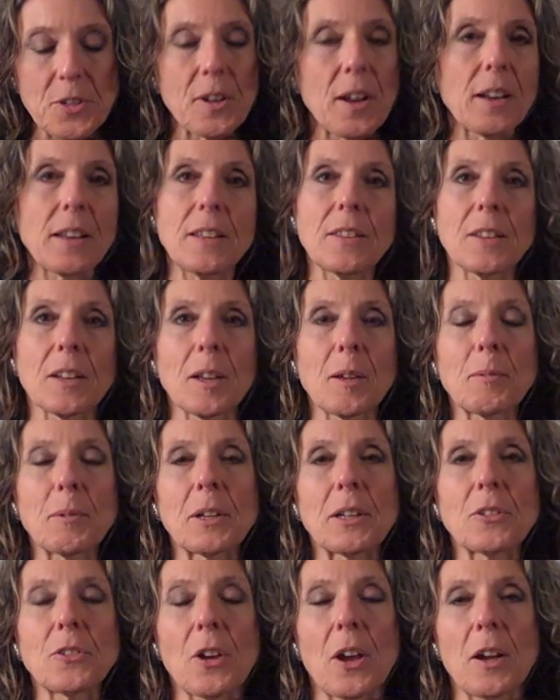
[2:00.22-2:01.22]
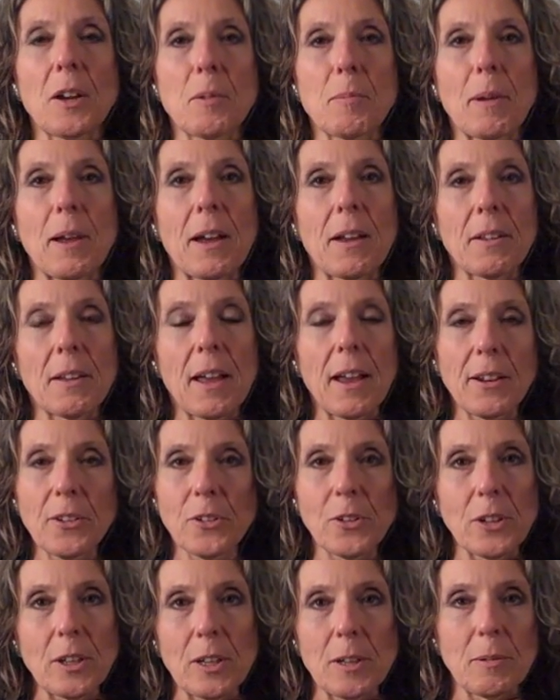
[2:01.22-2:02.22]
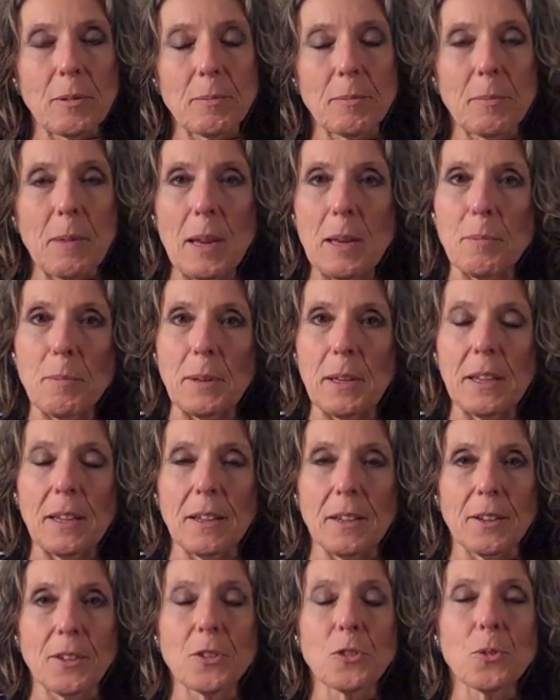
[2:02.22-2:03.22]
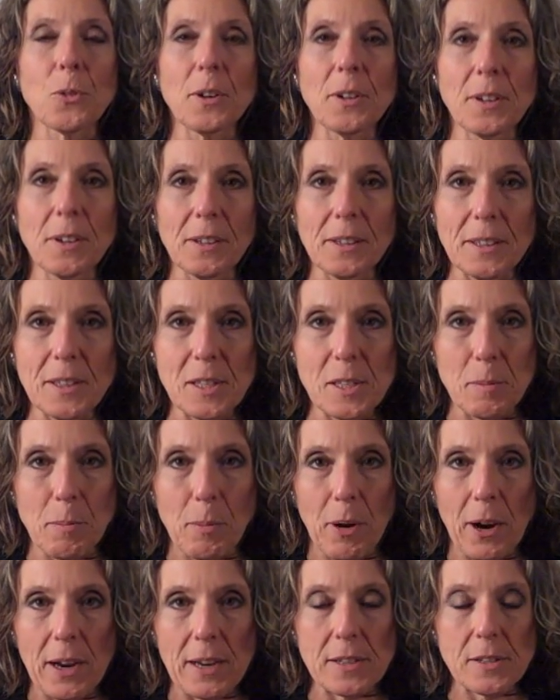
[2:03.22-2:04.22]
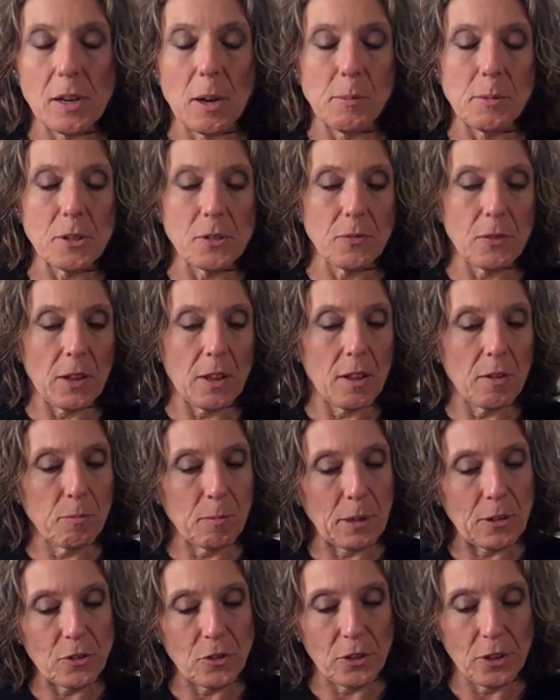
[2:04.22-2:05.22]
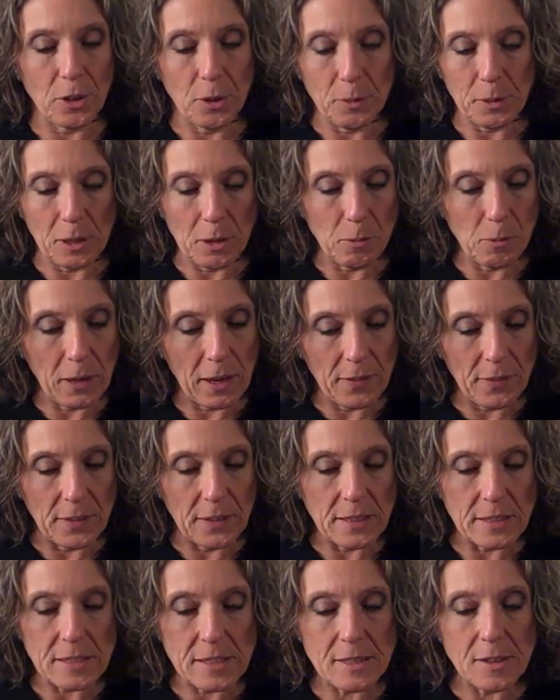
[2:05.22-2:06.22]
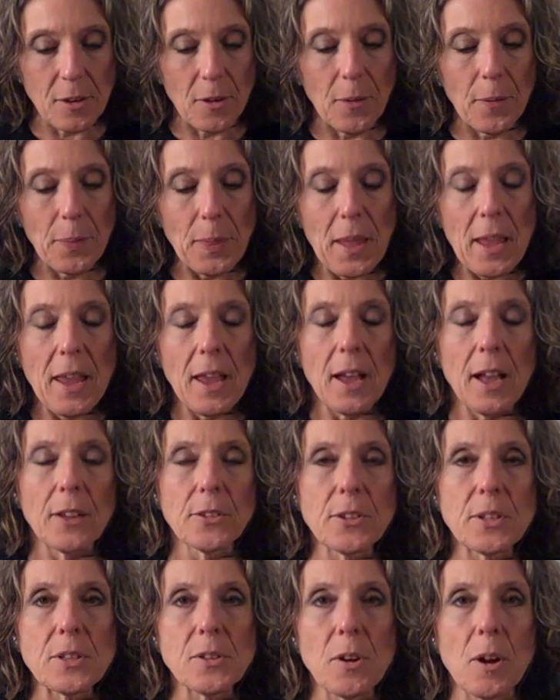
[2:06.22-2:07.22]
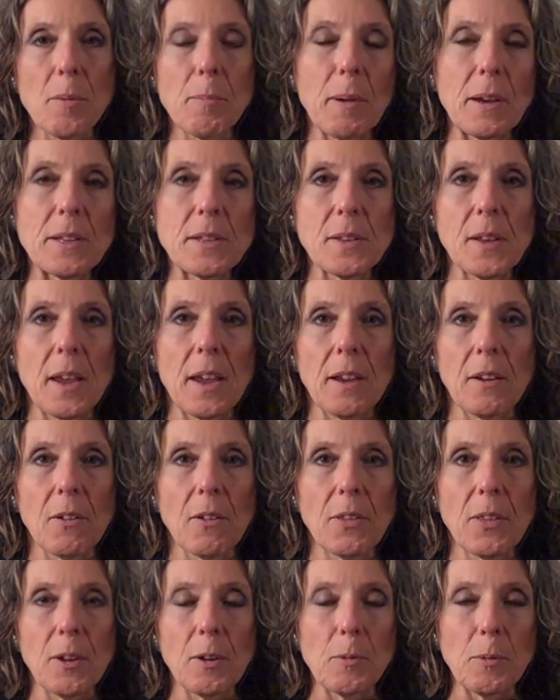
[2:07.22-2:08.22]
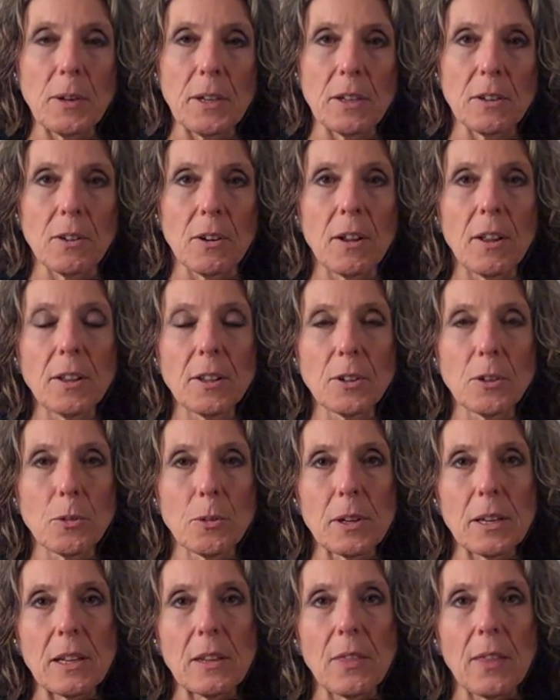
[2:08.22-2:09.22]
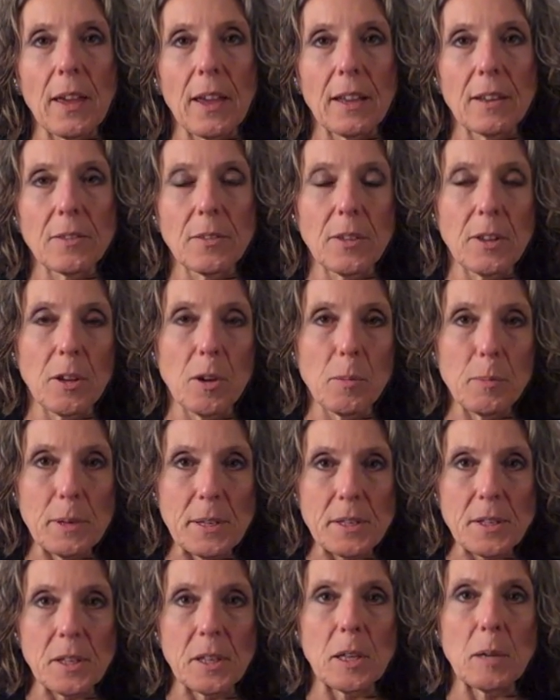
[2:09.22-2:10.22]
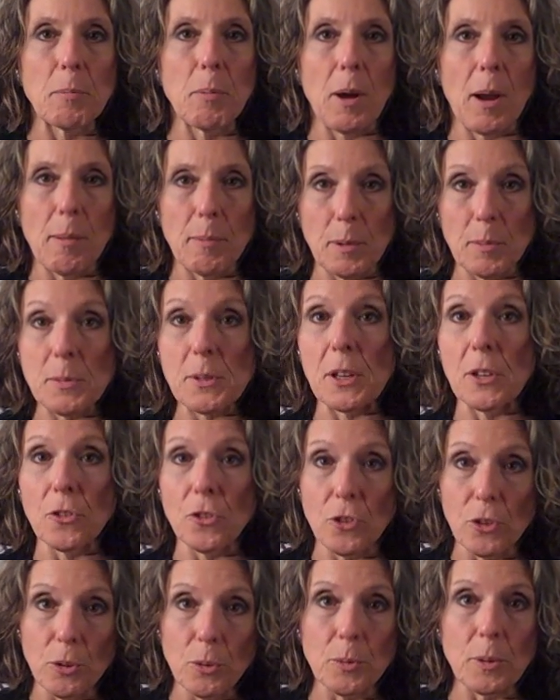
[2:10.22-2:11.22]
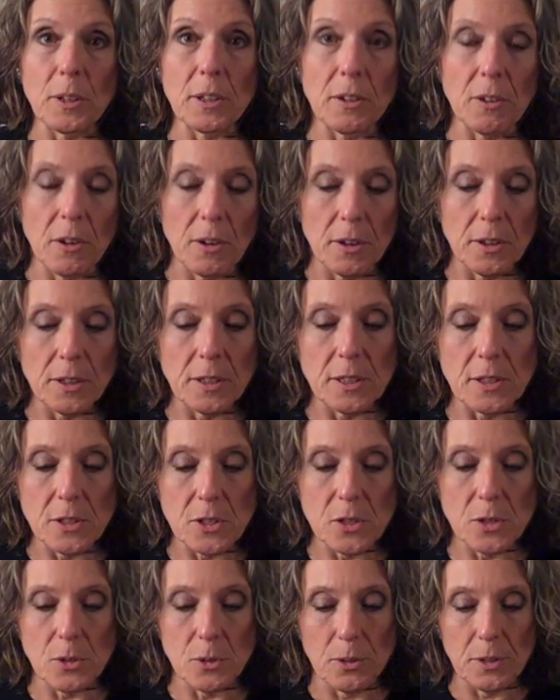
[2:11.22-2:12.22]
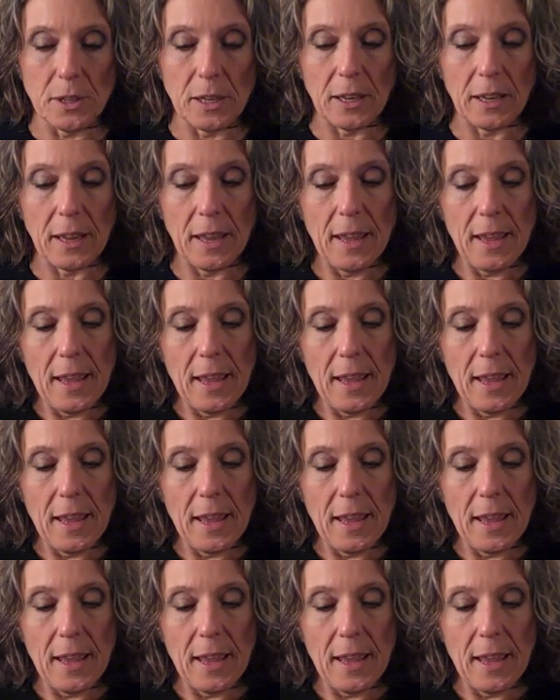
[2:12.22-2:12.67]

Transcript: study that I'm going to talk about actually made me extraordinarily surprised. I almost fell off my chair when I read this. So I'll just start by saying I think we can all agree that the obesity problems in children are concerning.